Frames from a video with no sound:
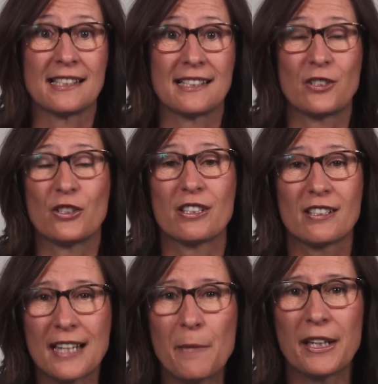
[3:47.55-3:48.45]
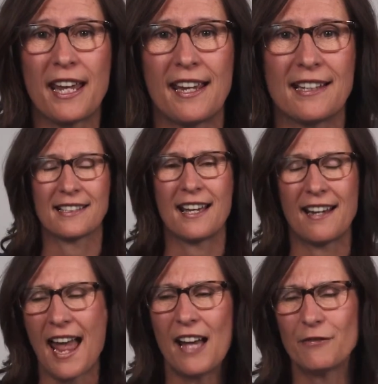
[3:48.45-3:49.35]
such as stomach aches
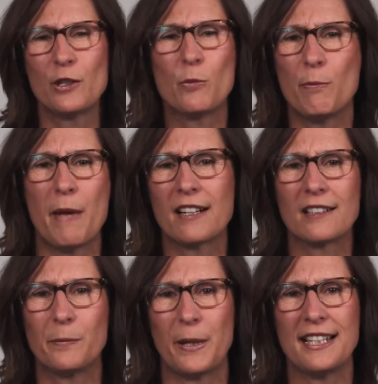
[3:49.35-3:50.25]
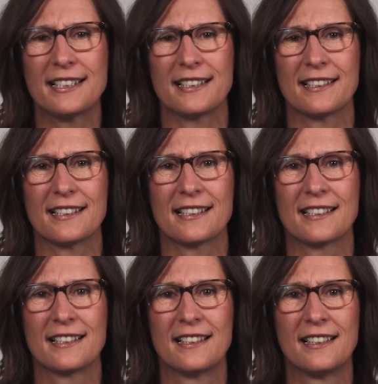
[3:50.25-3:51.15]
that have no medical basis.